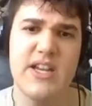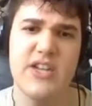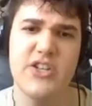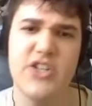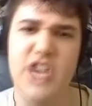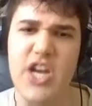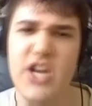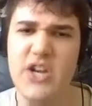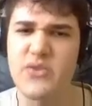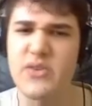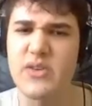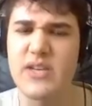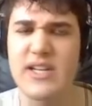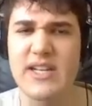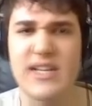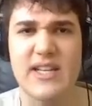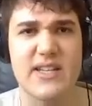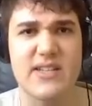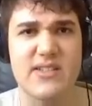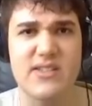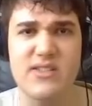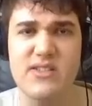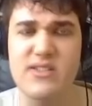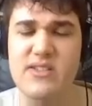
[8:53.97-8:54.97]
generally
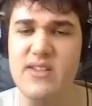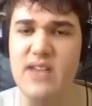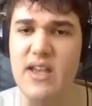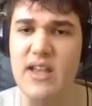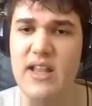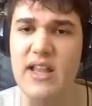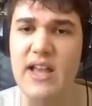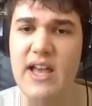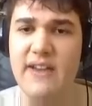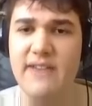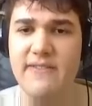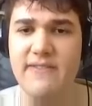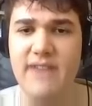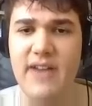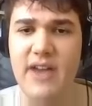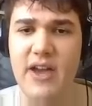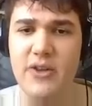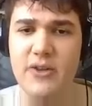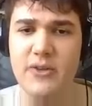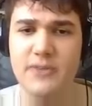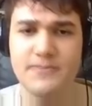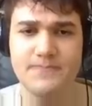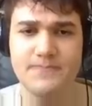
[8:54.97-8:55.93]
doesn't sell, I've found.